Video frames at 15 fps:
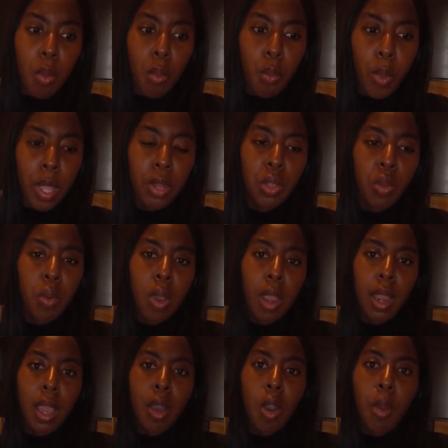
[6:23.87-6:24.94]
when you
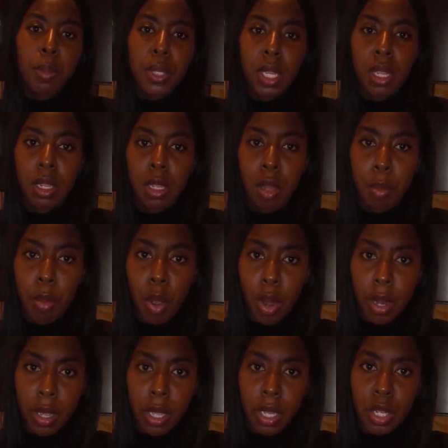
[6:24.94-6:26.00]
are obtaining a
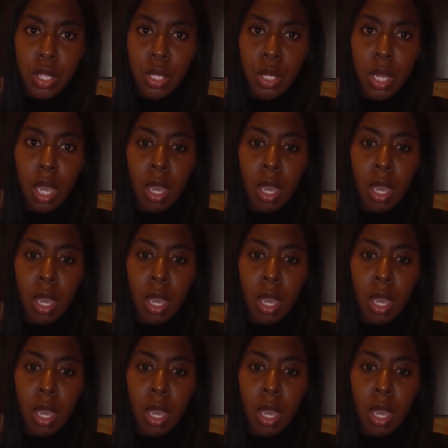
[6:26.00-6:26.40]
mortgage,